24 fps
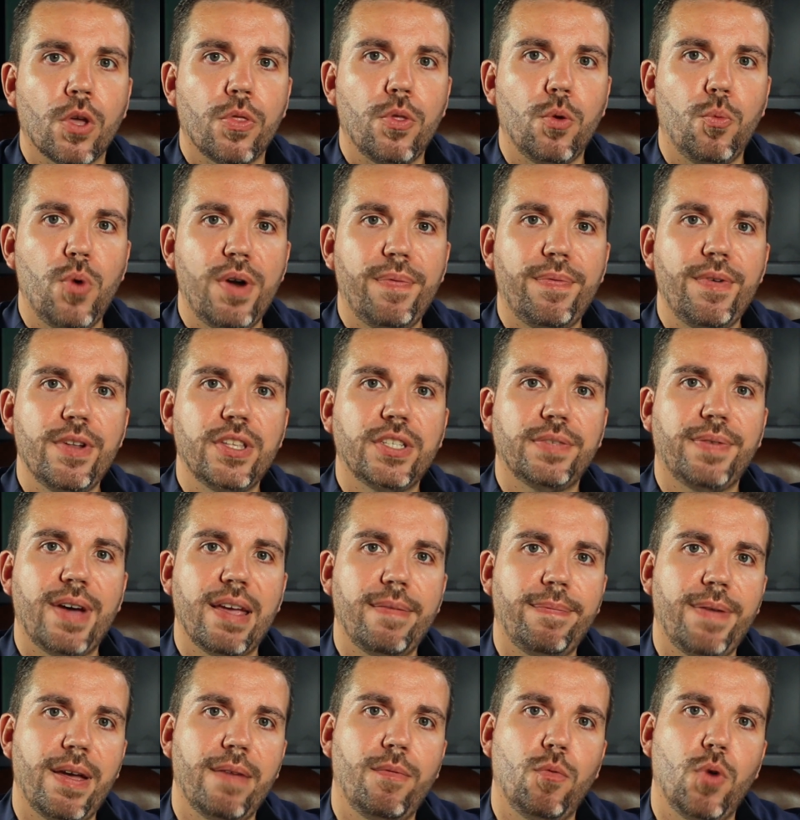the reference
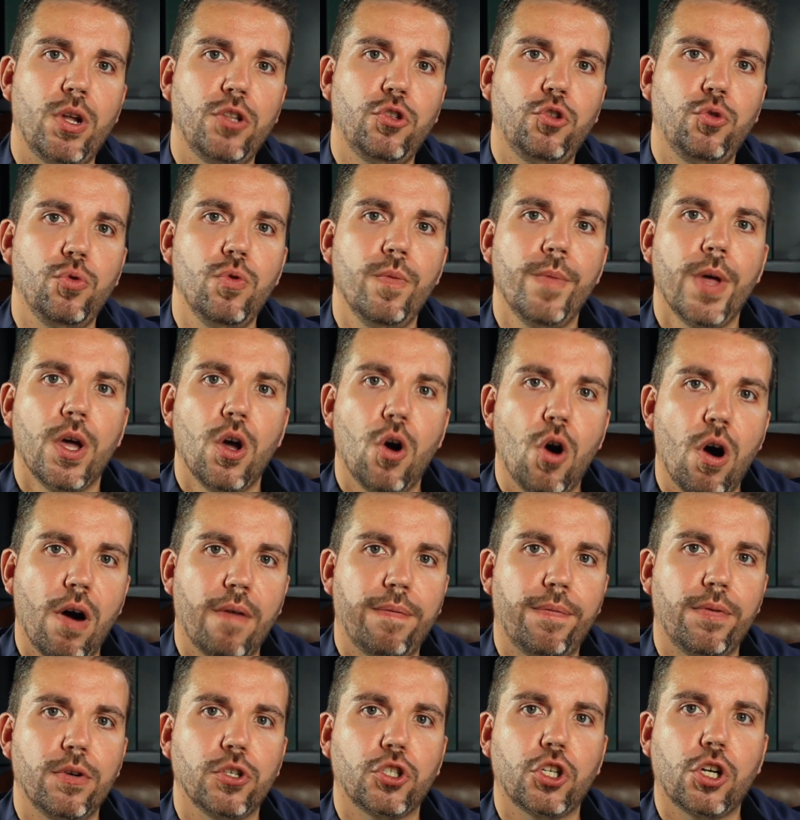5512
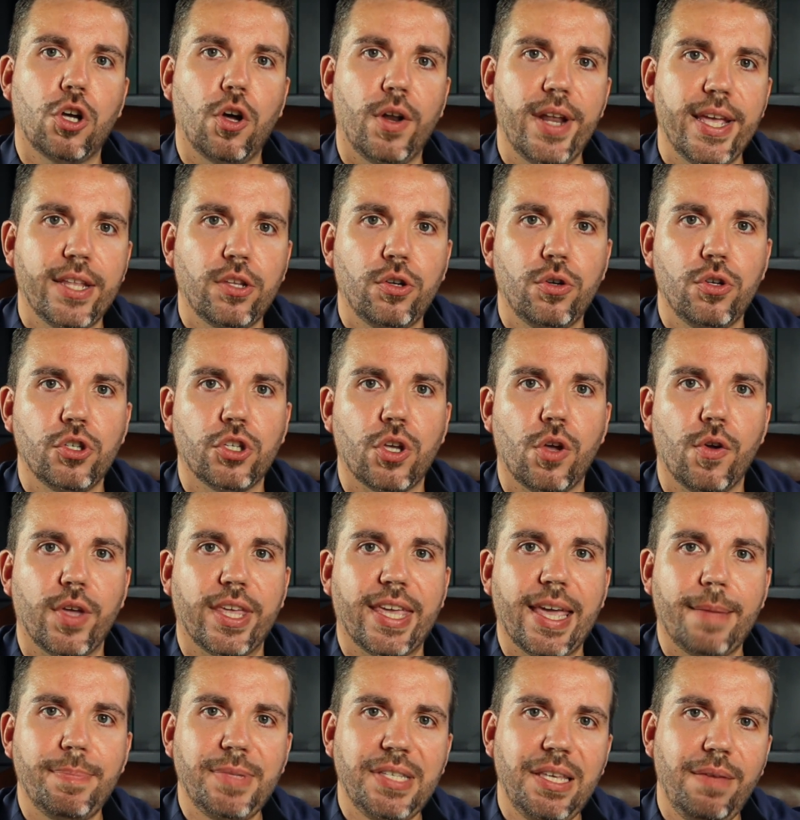offers collectors a
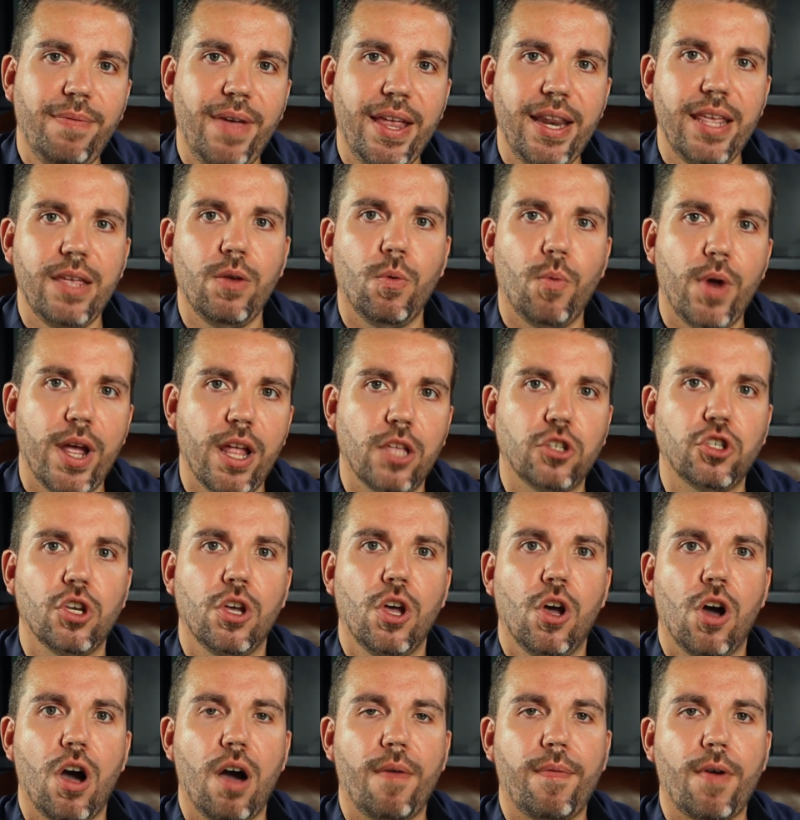captivating range
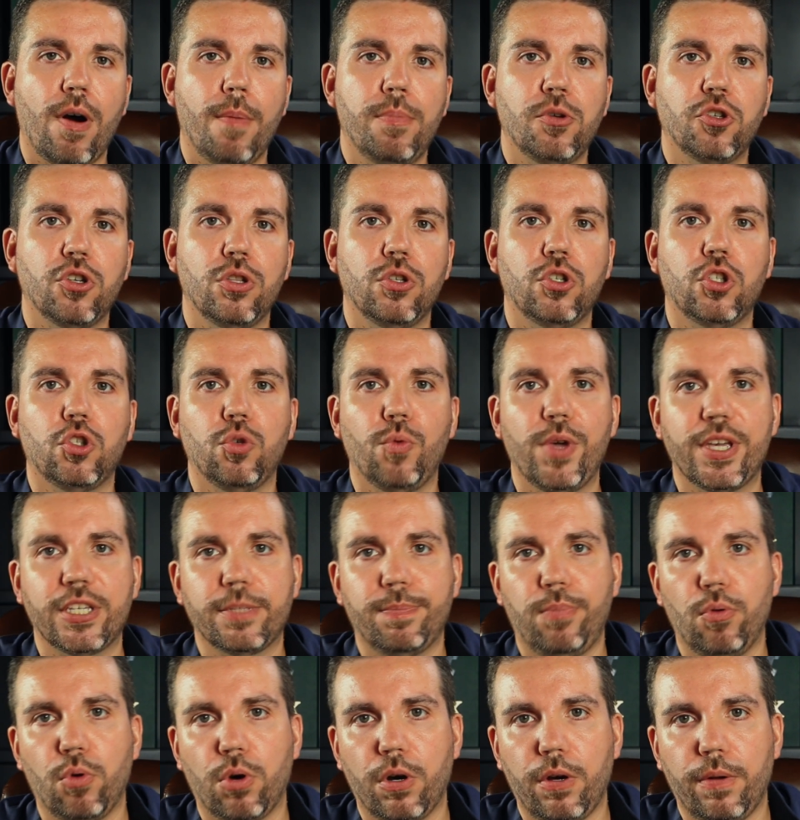of options to
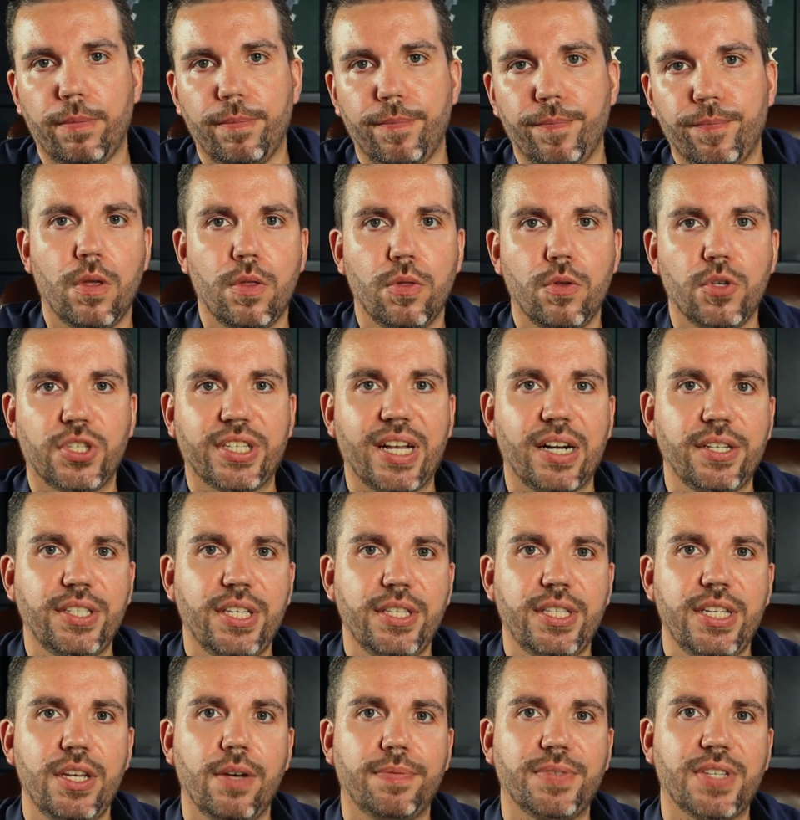explore. The
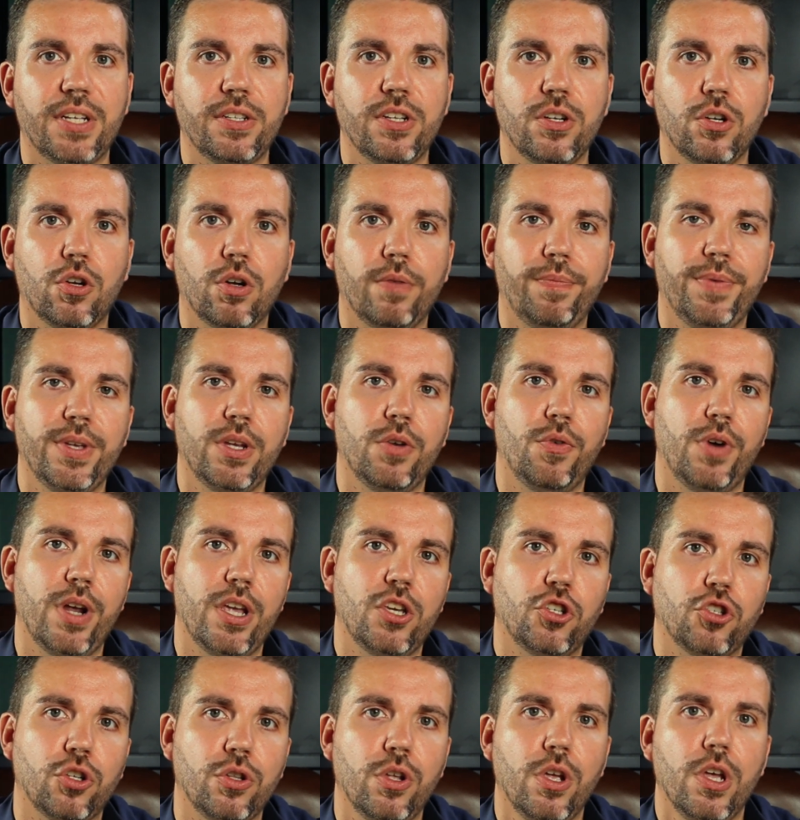scarcity of certain
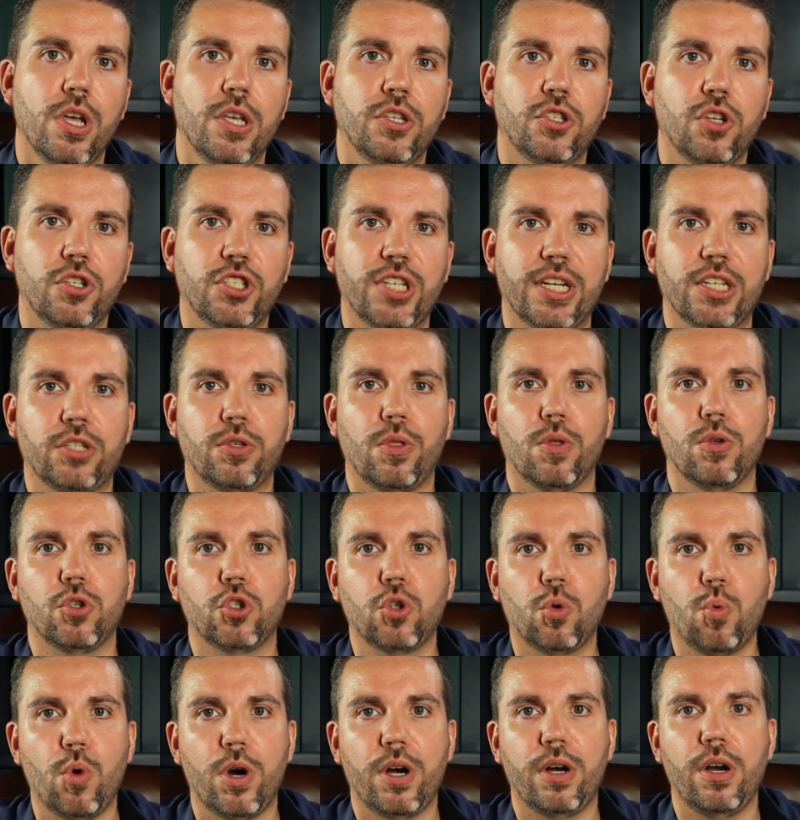configurations, such as the
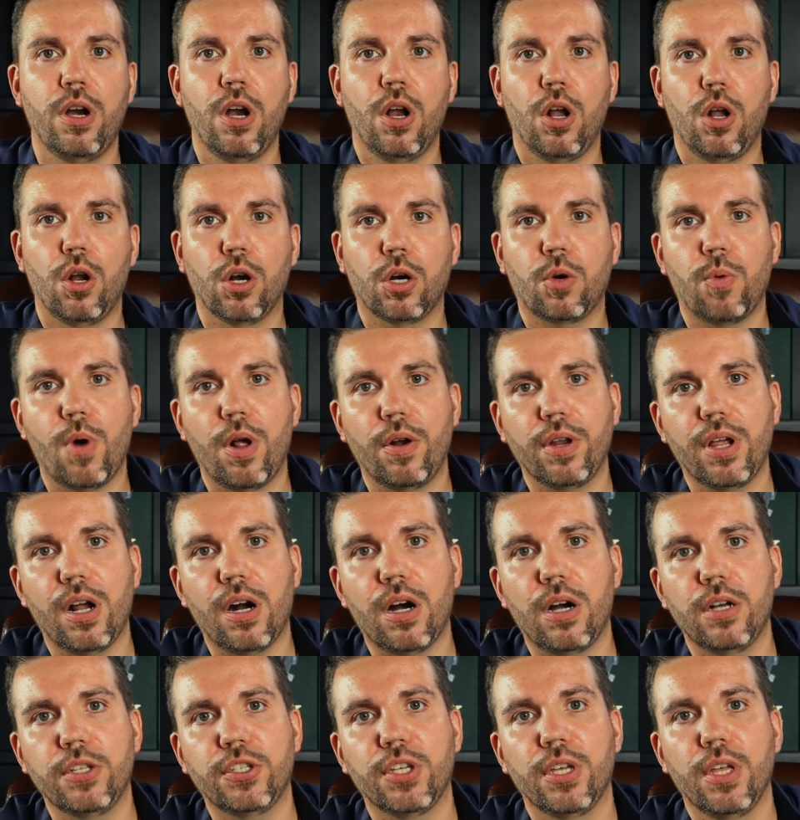square crown
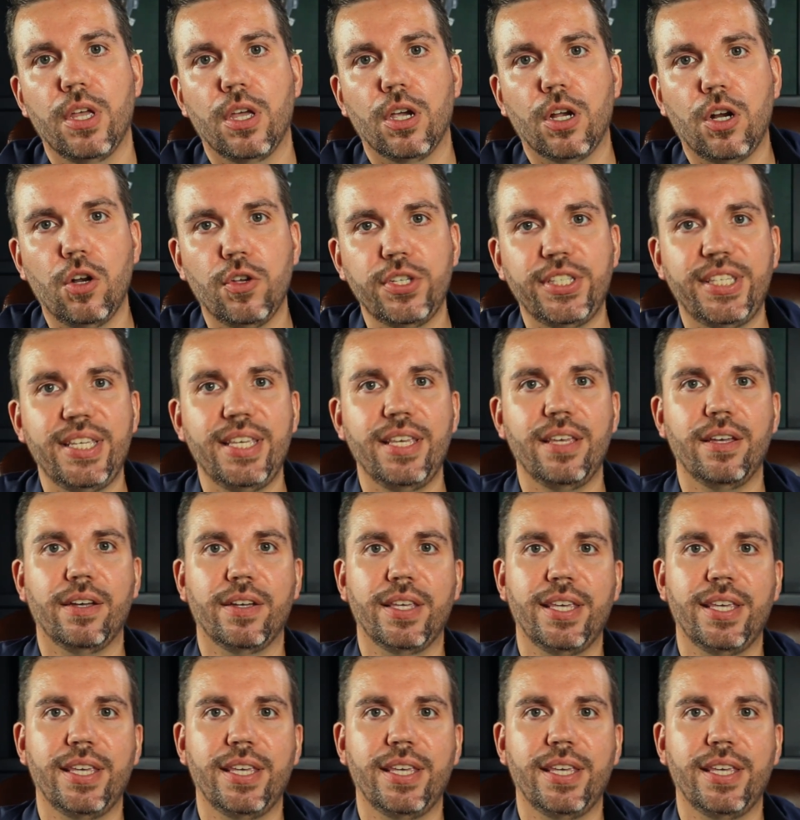guards, glossy